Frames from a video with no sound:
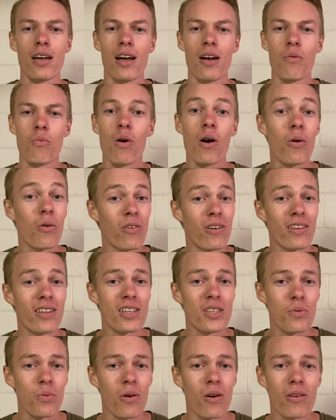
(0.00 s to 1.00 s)
While we're in
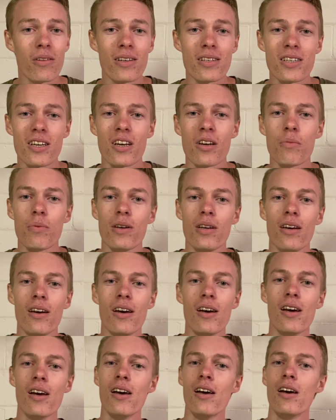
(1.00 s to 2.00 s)
this world, there's going to be
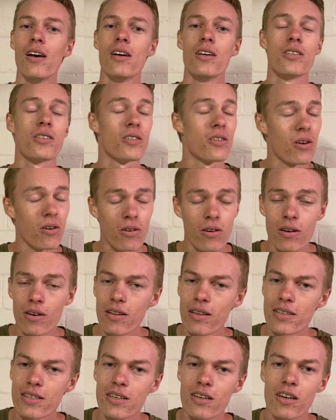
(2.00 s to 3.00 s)
sorrow,
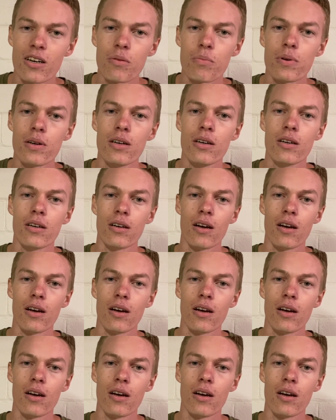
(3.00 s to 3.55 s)
there's going to be